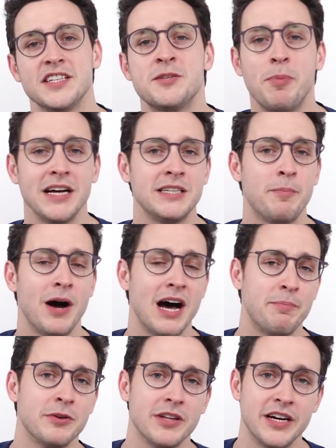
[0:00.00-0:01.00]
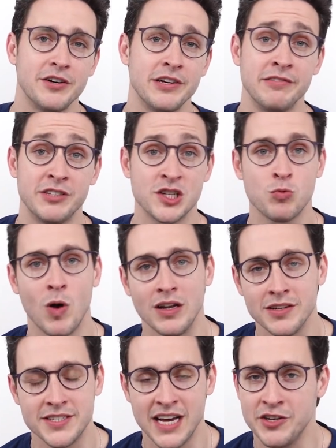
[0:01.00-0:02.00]
Despite the popularity of this
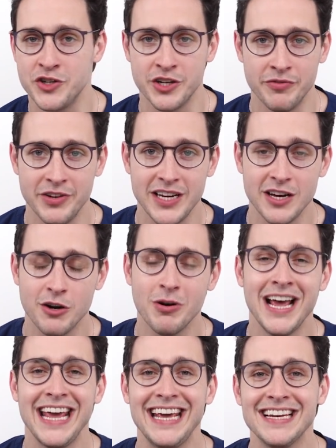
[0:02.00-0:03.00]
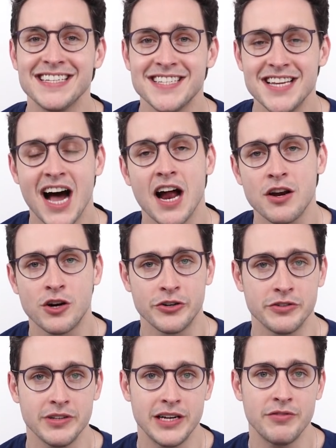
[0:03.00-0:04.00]
well-intentioned video, it is not
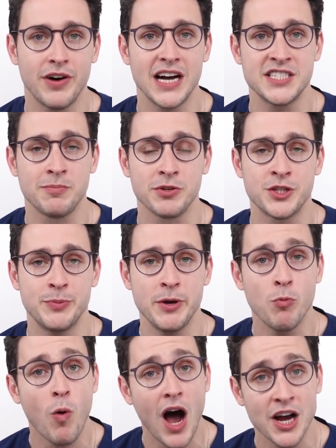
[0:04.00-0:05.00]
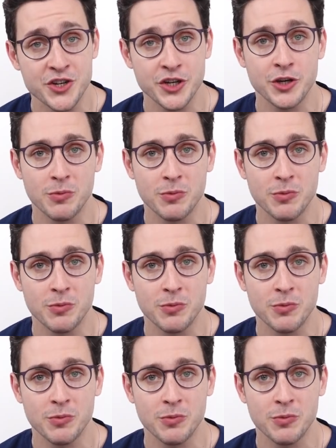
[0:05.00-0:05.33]
currently advisable to be washing